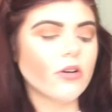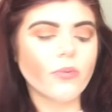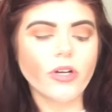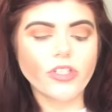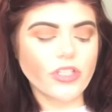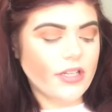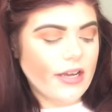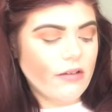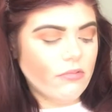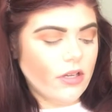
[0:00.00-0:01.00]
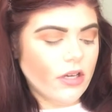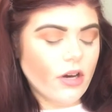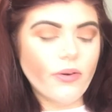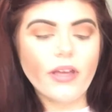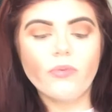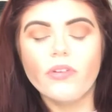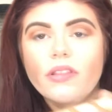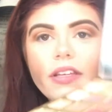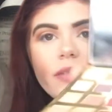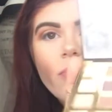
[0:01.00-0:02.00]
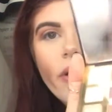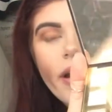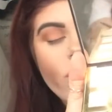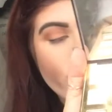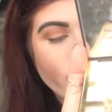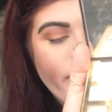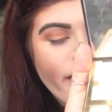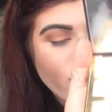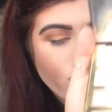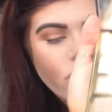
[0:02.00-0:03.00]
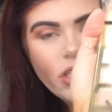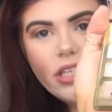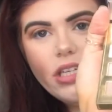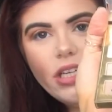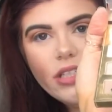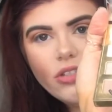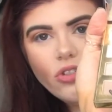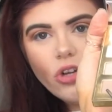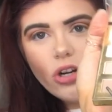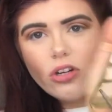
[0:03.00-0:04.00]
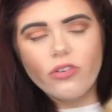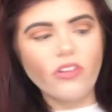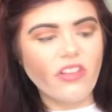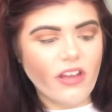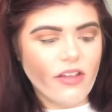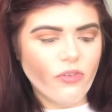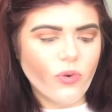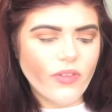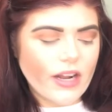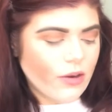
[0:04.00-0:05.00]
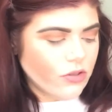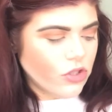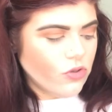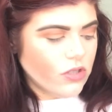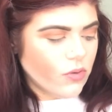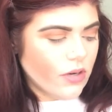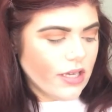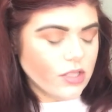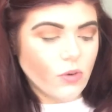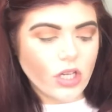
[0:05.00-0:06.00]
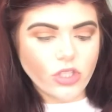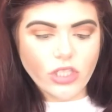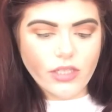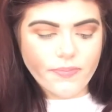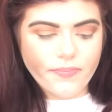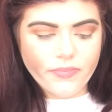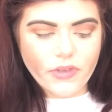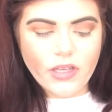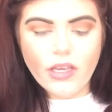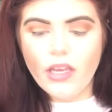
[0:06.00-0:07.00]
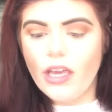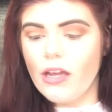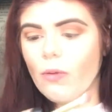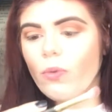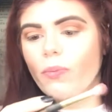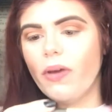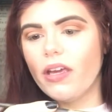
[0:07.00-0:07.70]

brush, and now I'm going to go in with this brown, which actually is darker than the other one that I was using when I swatched it. And I'm going to pick